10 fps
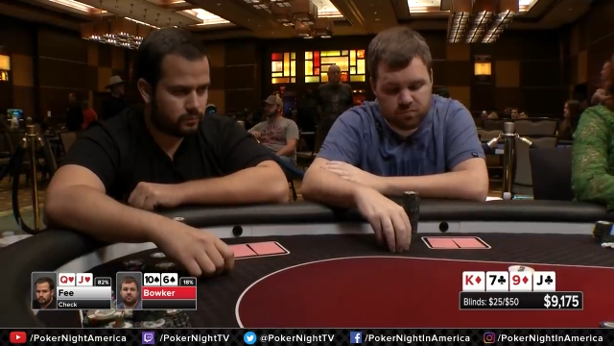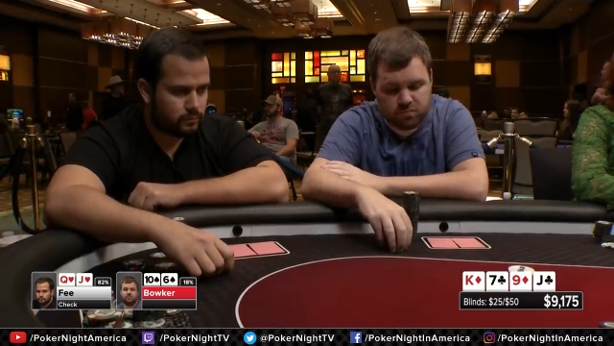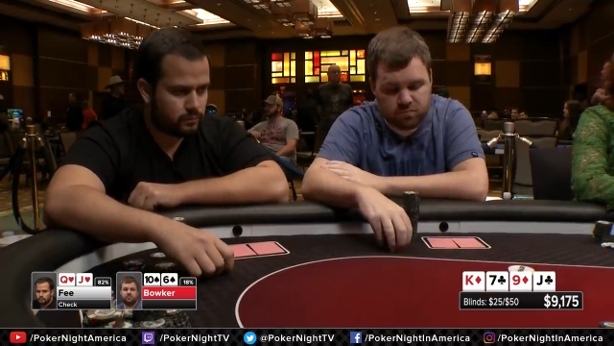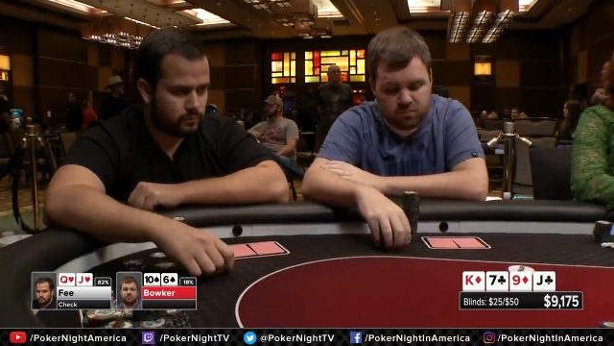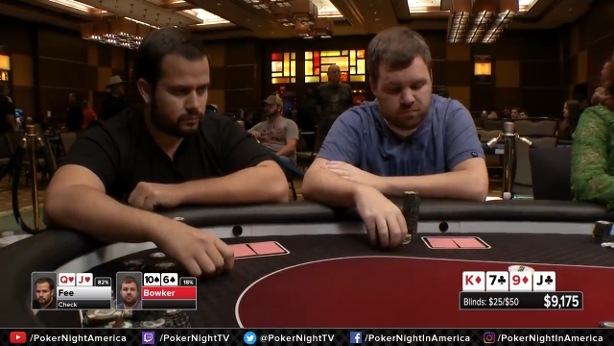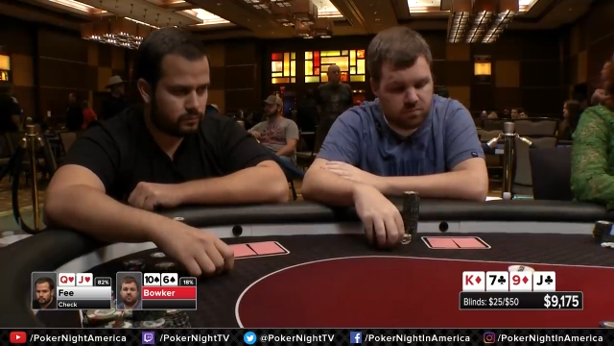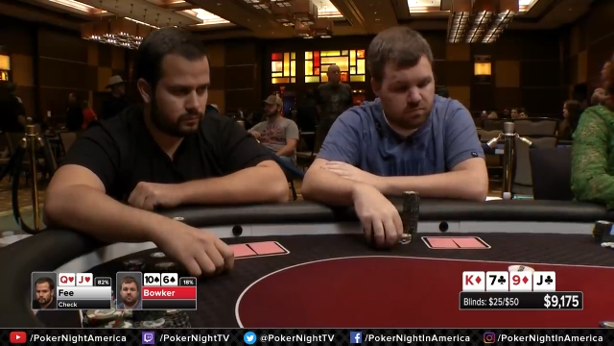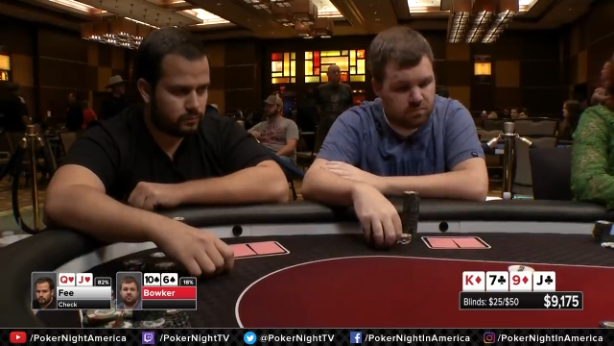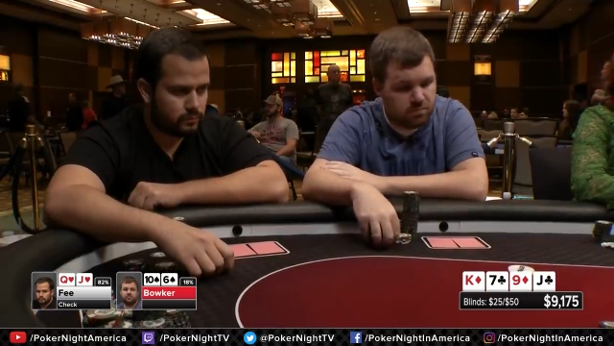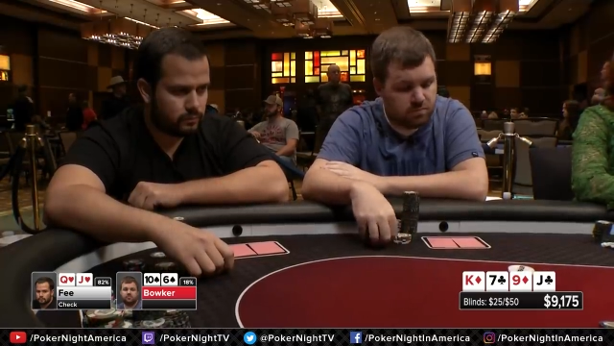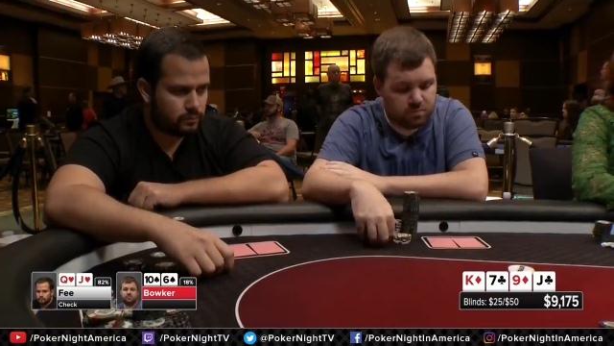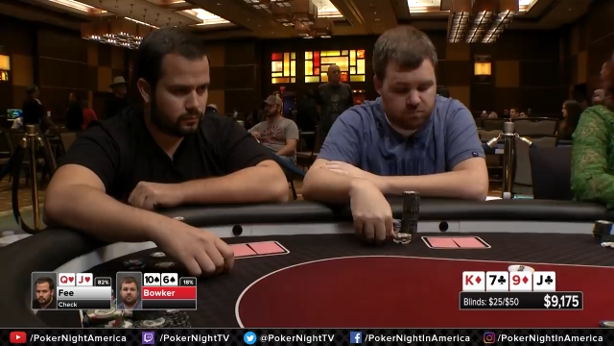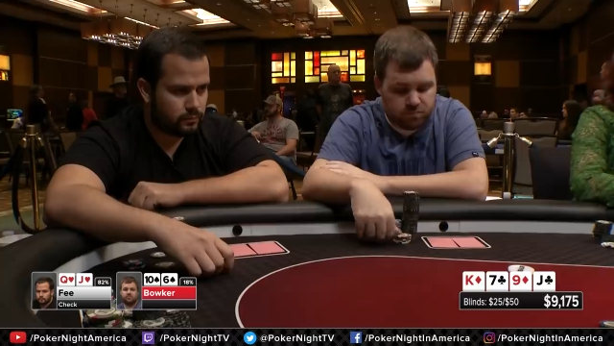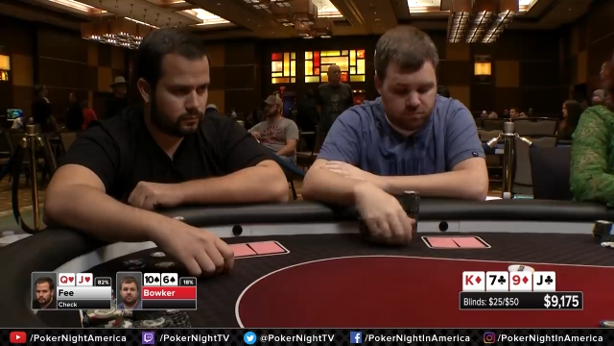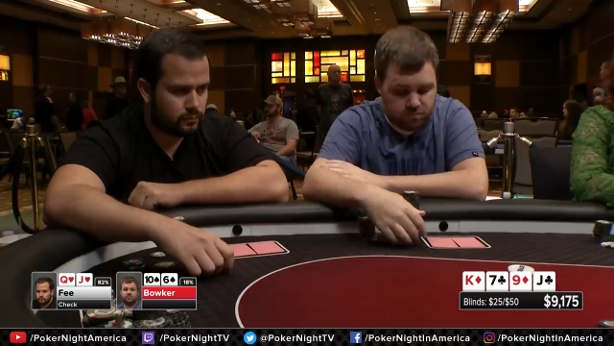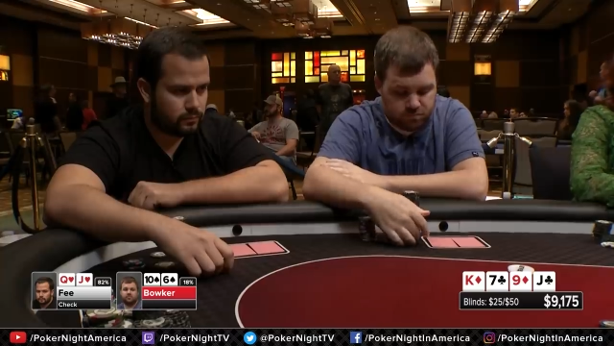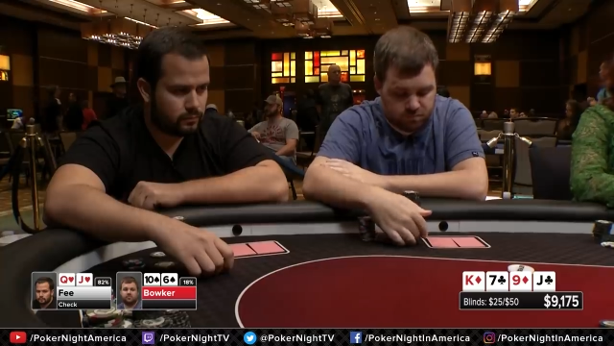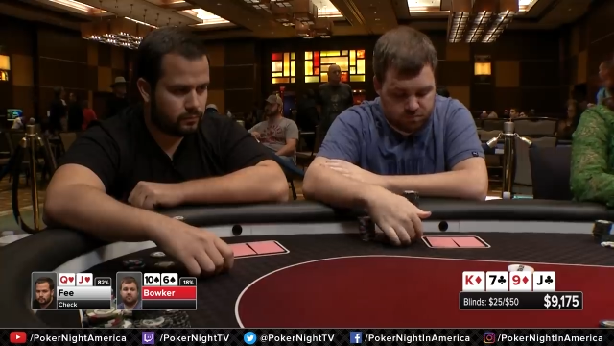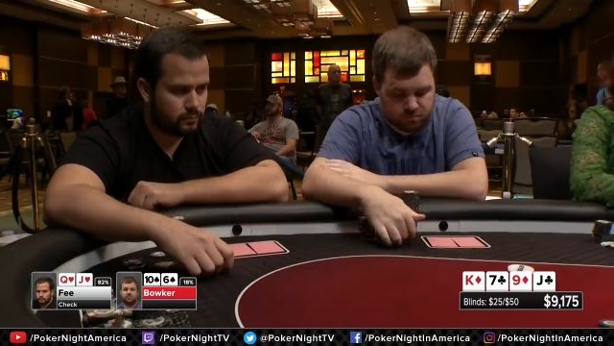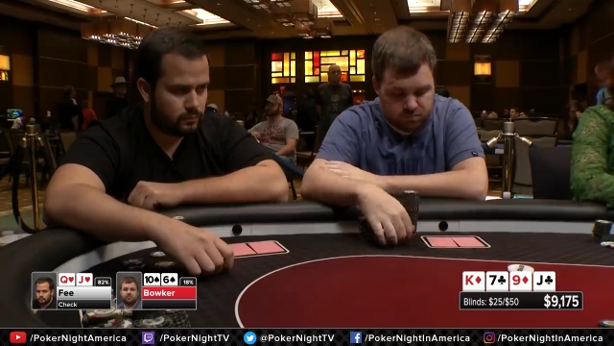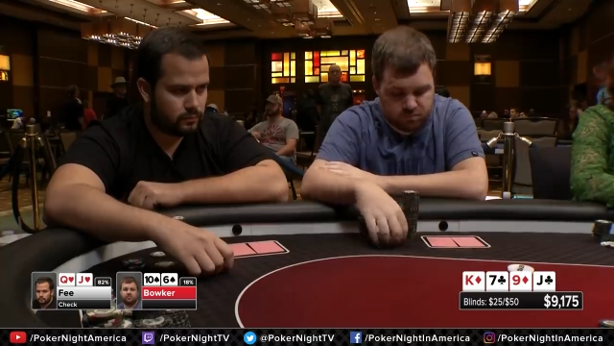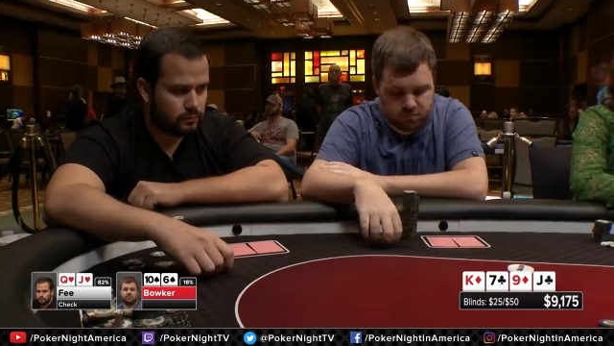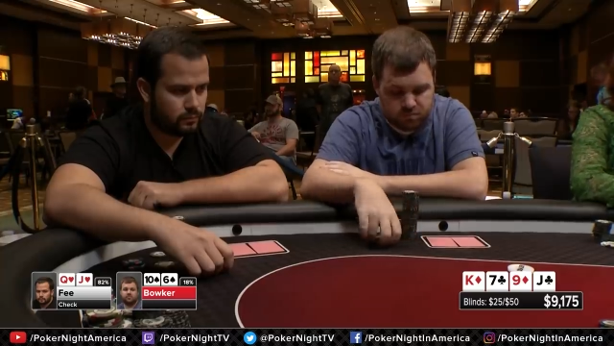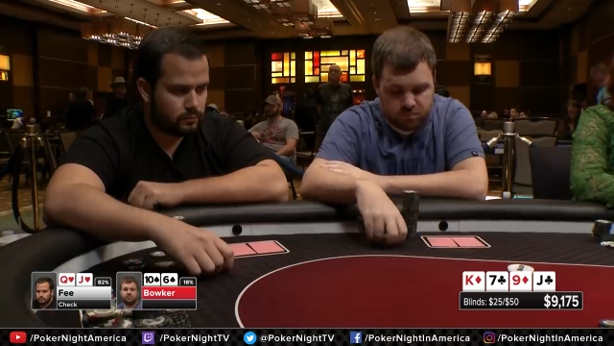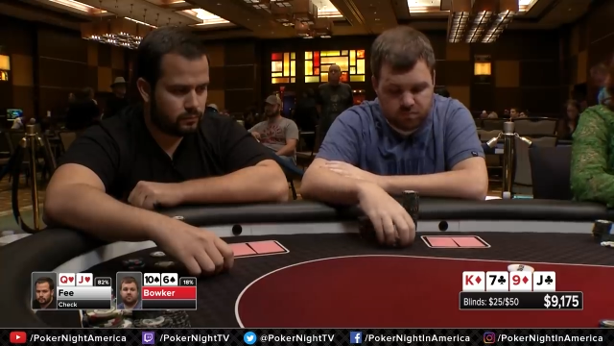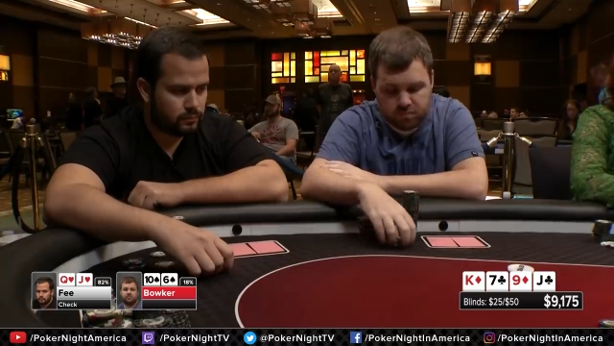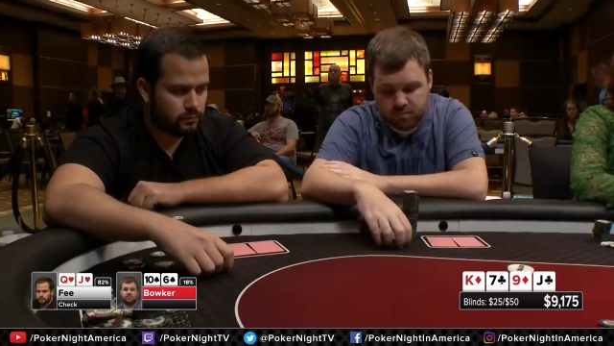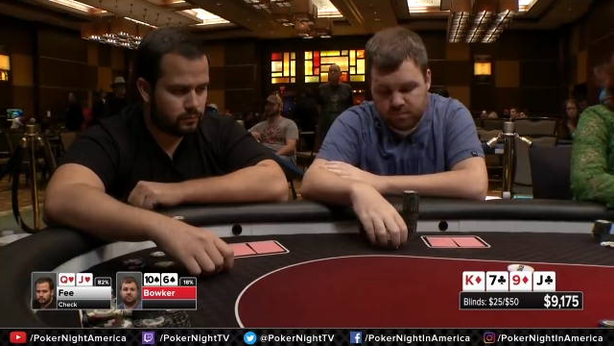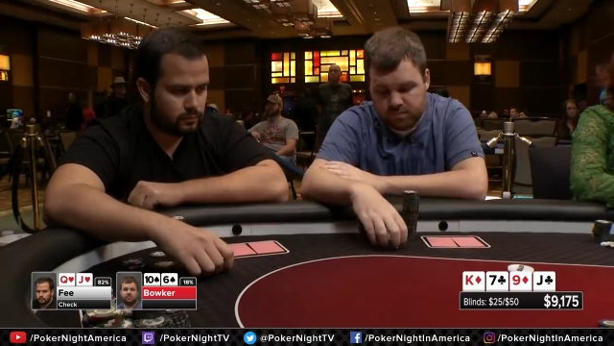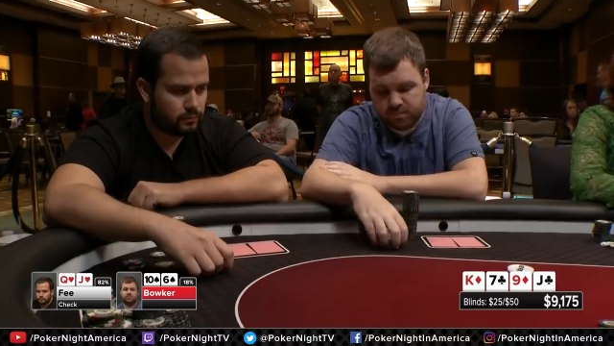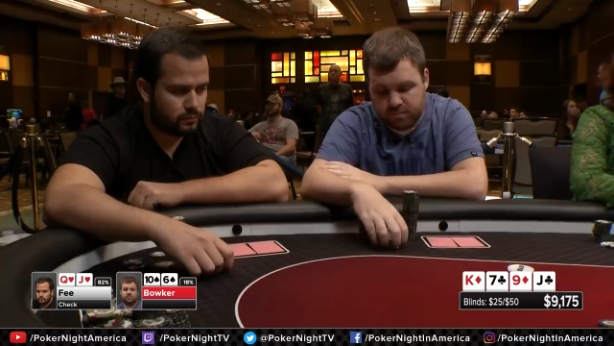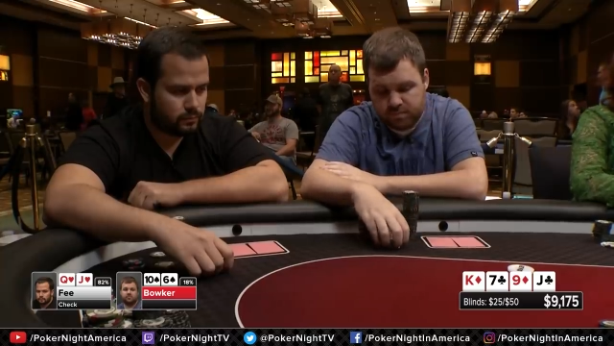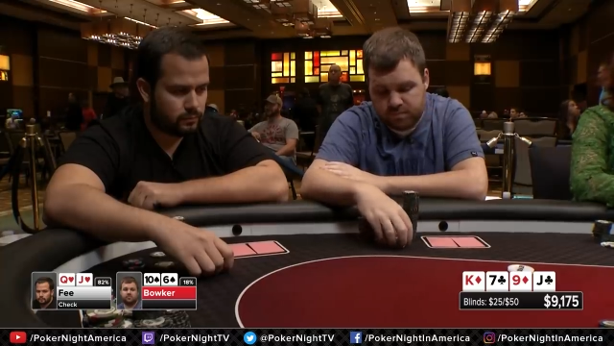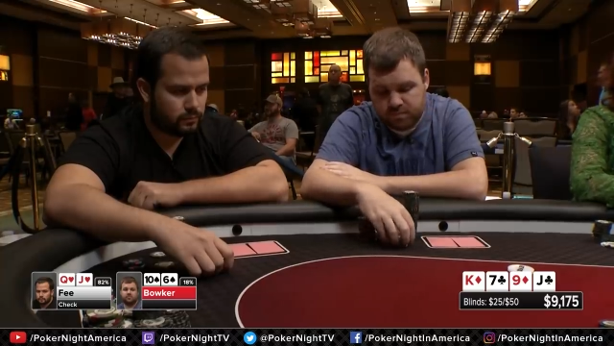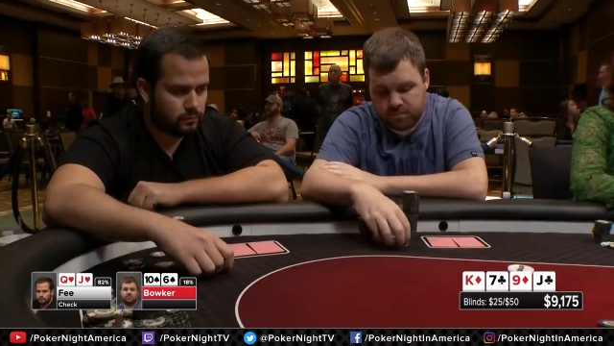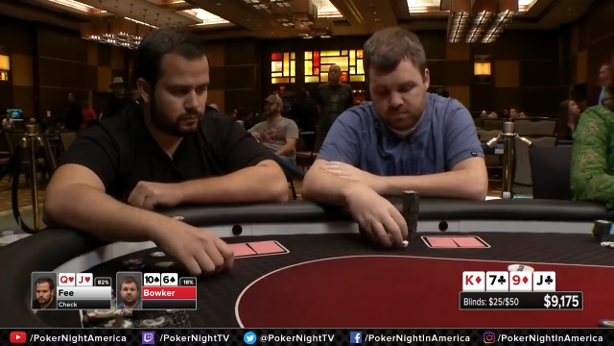(no one is talking)